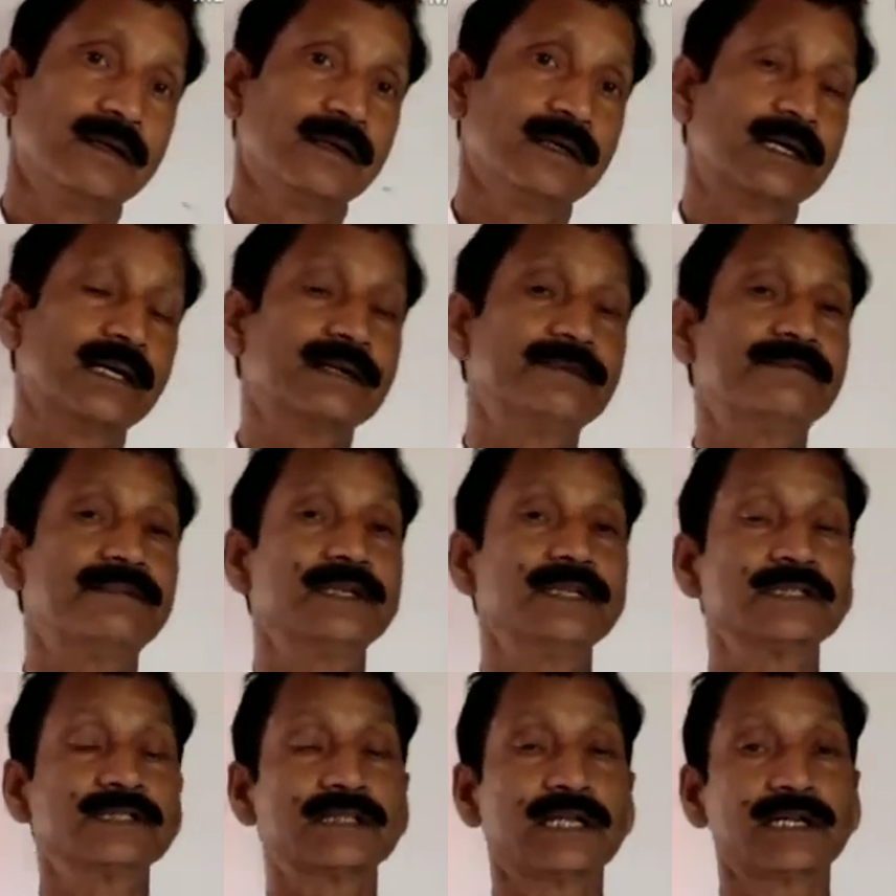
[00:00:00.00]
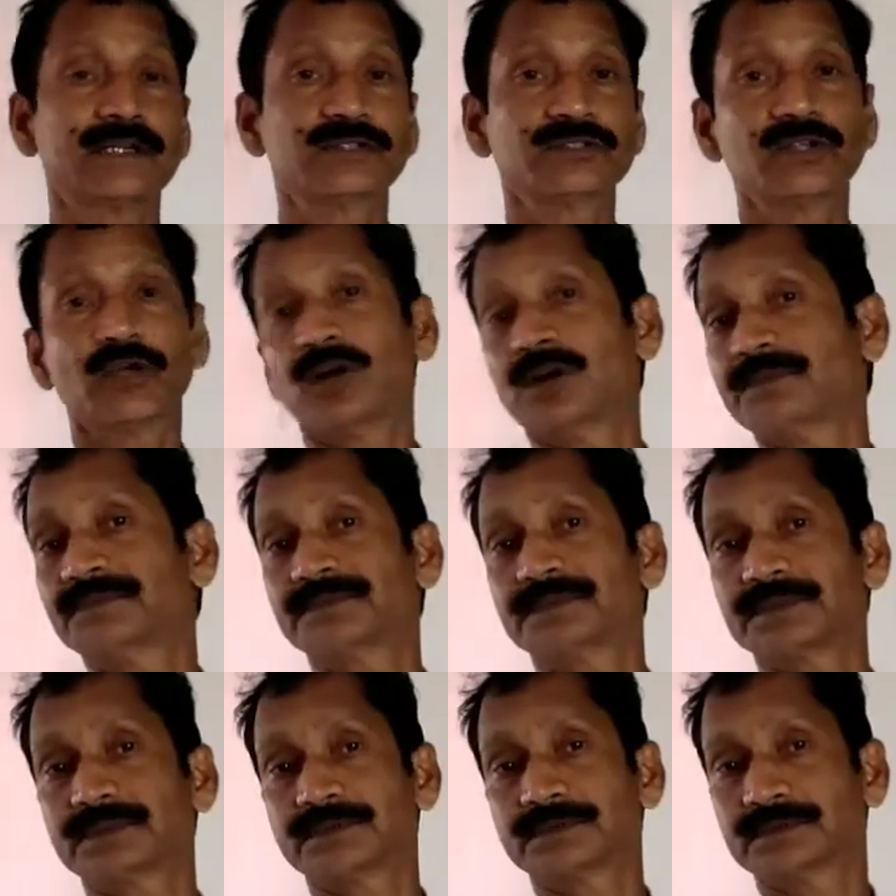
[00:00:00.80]
conflicts are
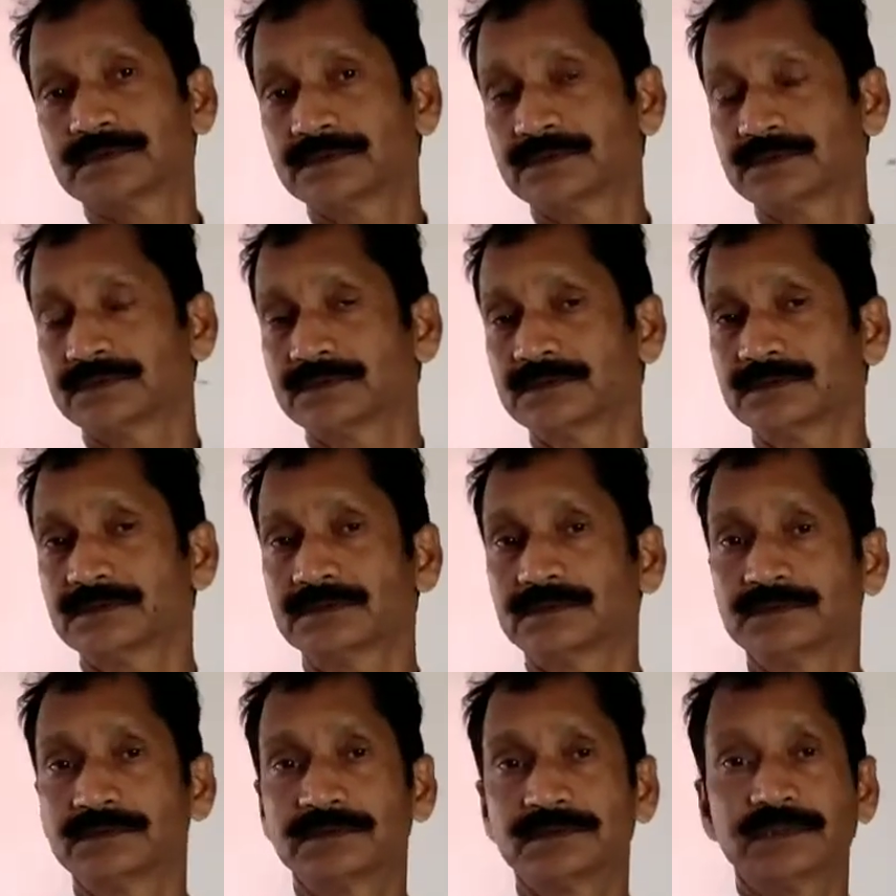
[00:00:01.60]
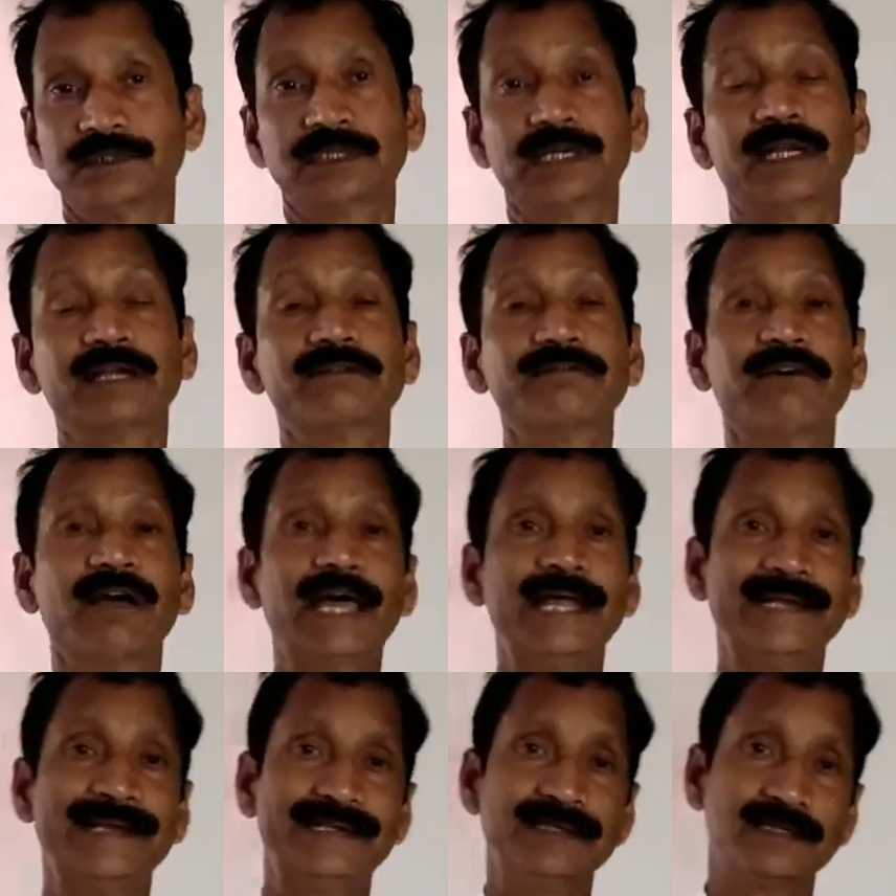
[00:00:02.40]
resolved
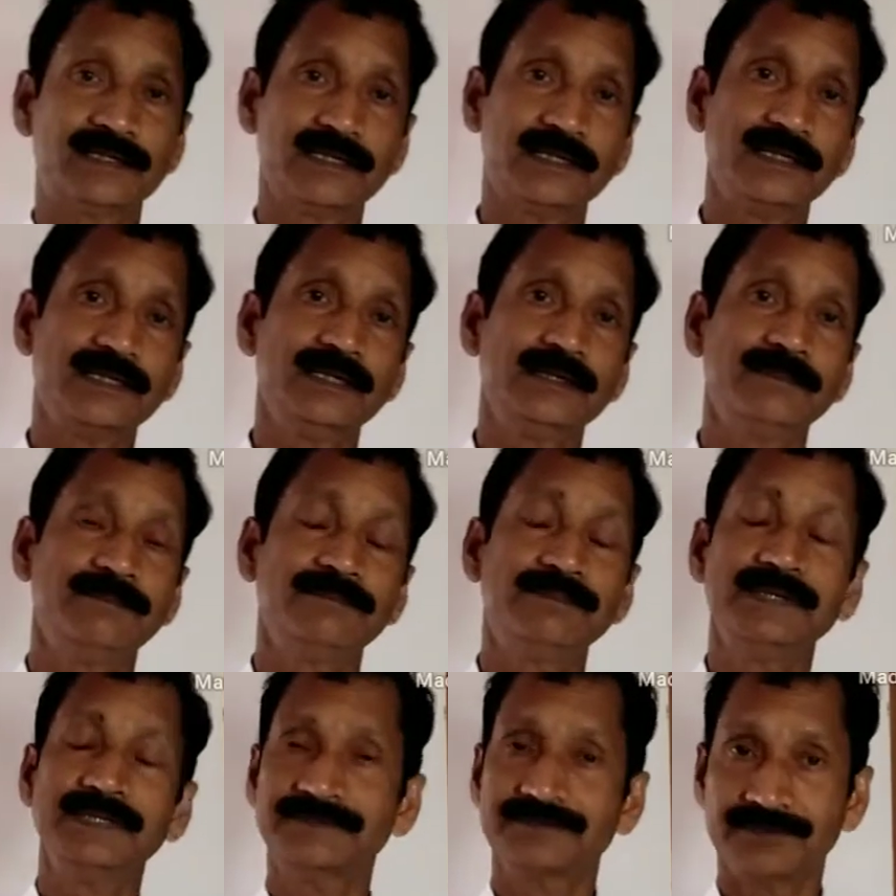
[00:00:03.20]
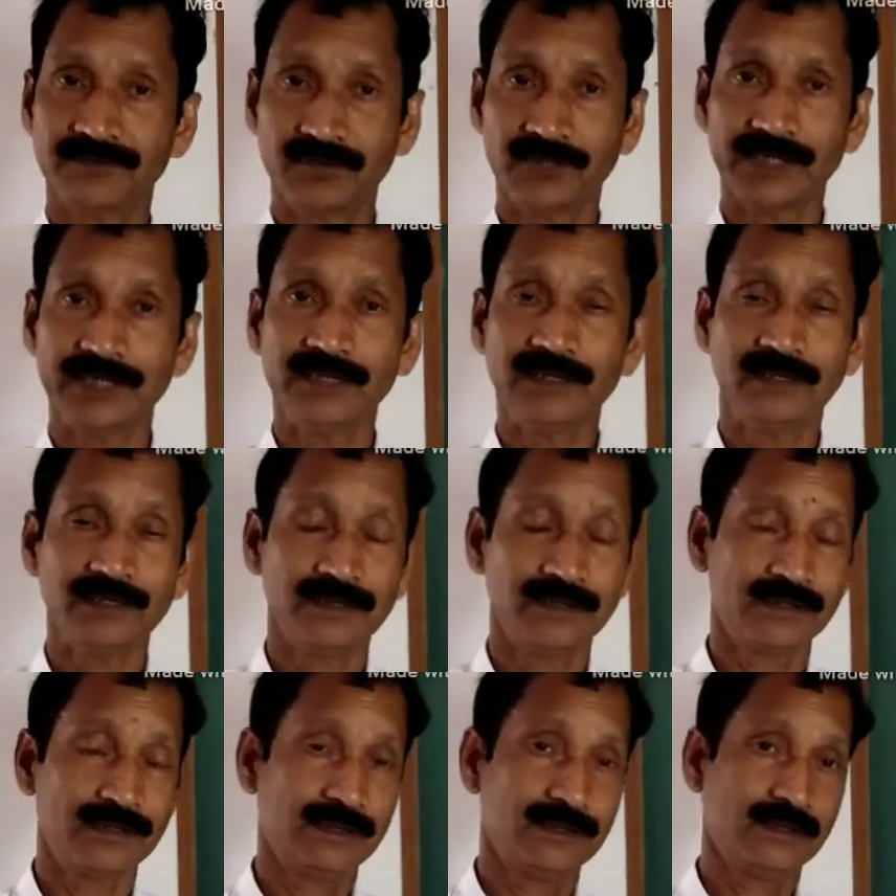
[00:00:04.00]
non-violently, peacefully.
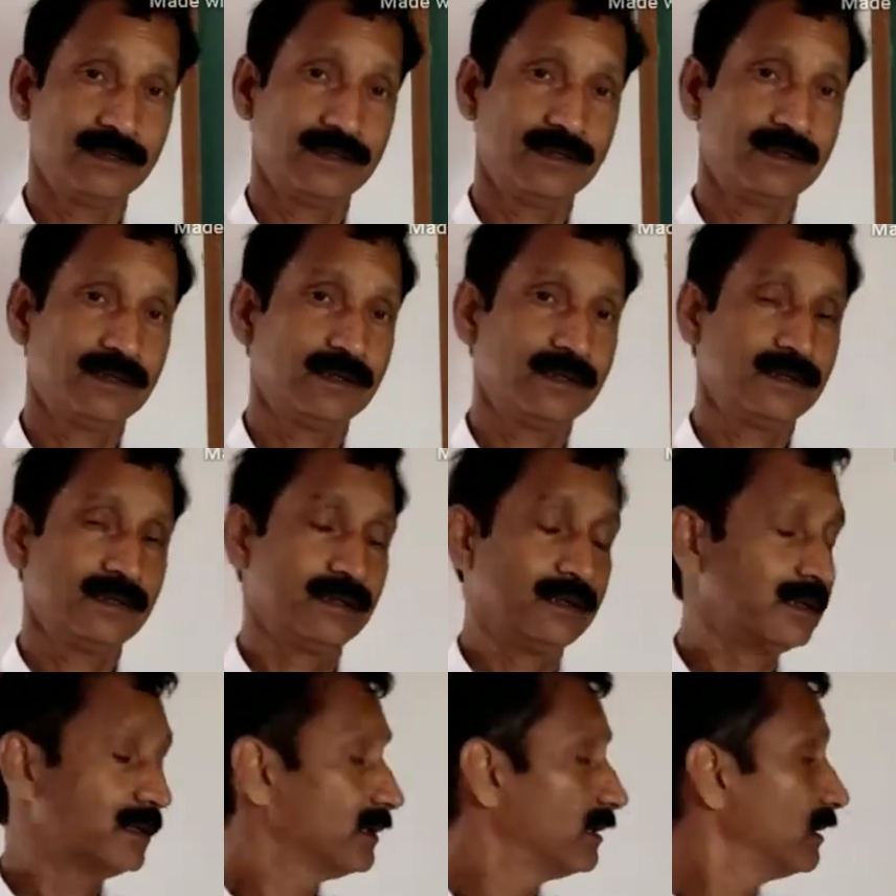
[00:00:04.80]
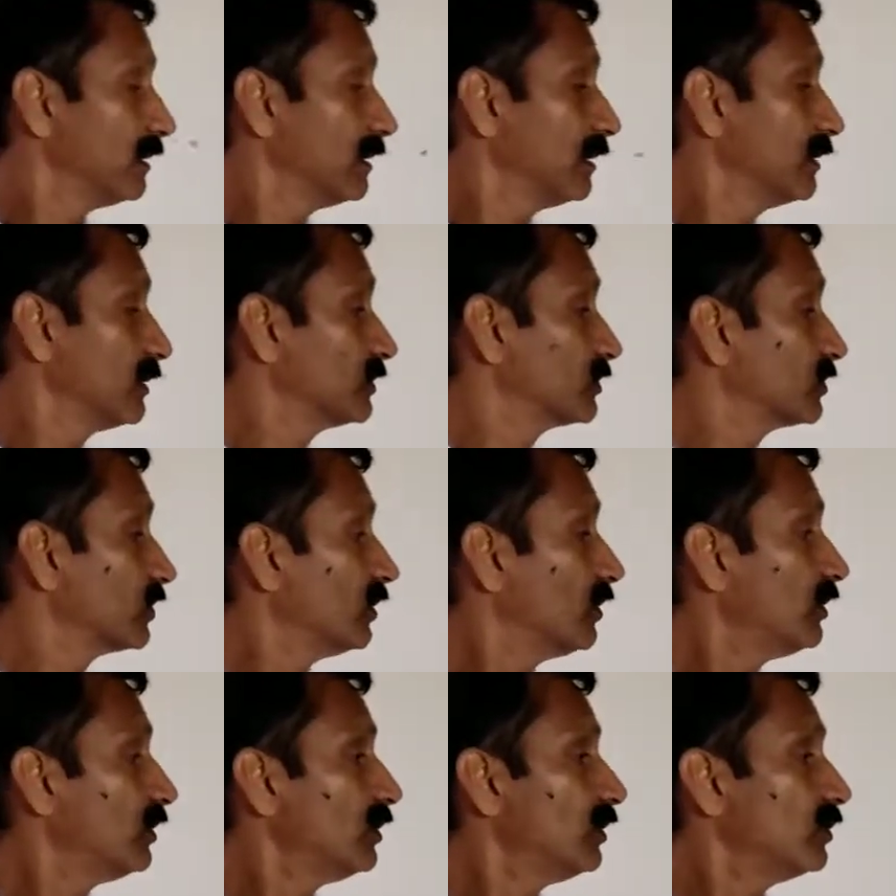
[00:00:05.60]

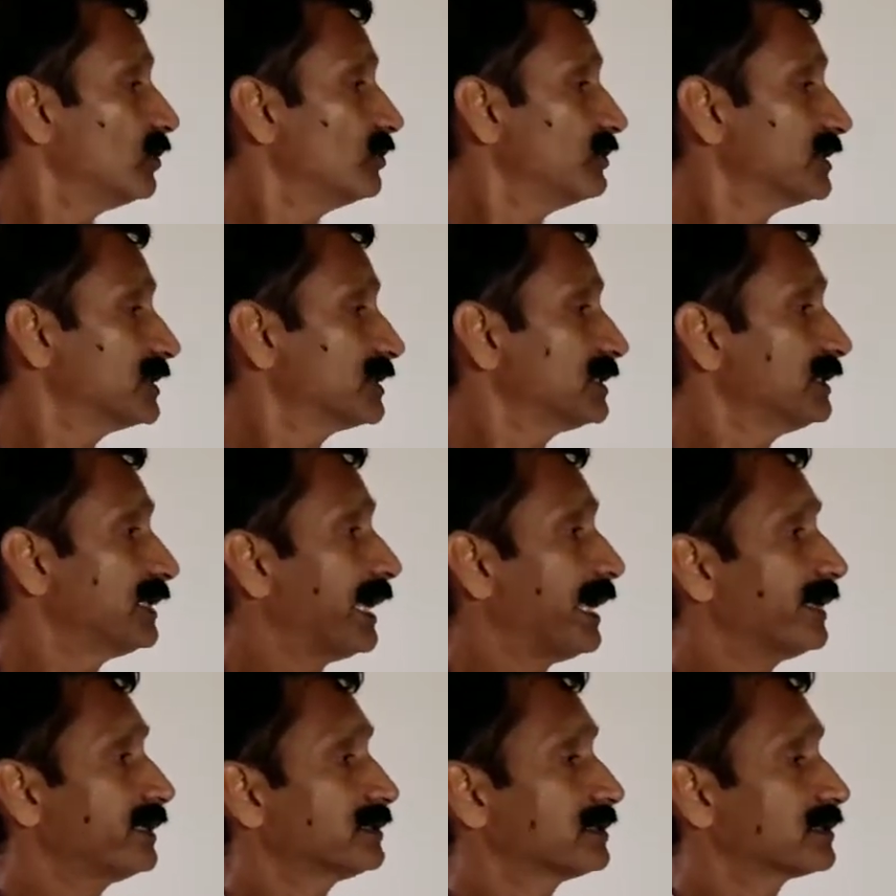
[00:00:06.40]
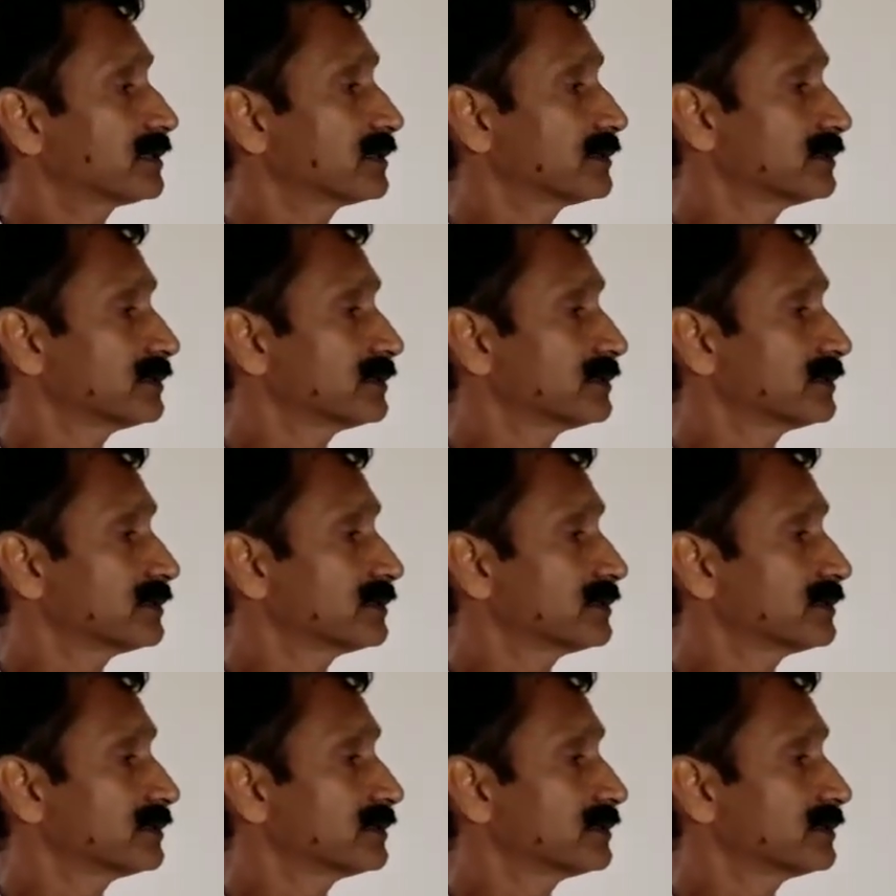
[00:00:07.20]
So, we see that